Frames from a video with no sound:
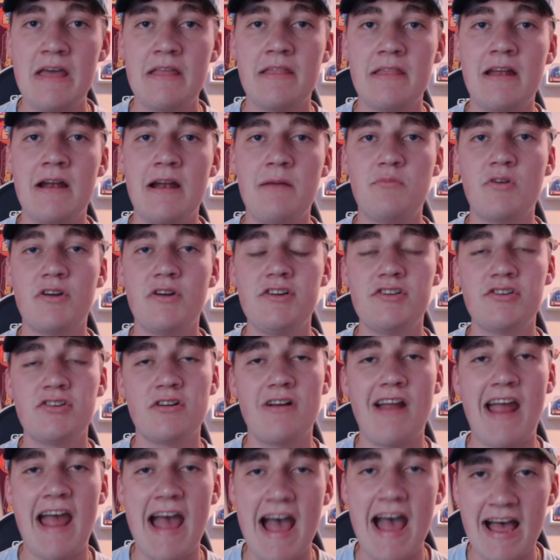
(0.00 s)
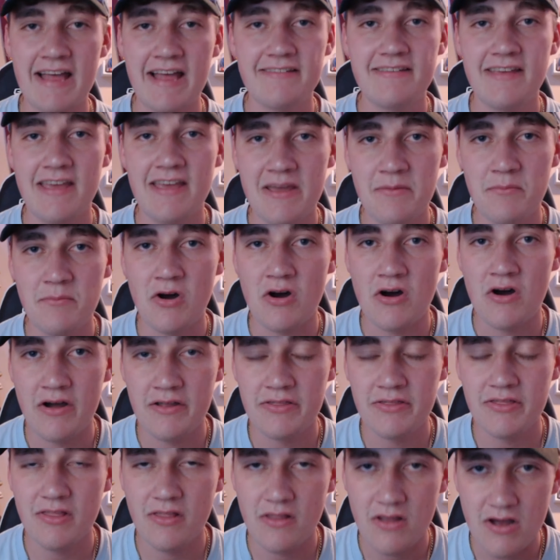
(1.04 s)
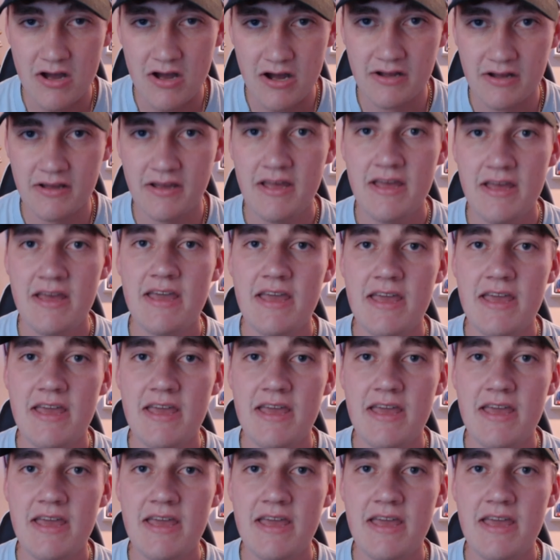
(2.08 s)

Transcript: that I'm pretty sure has him on lock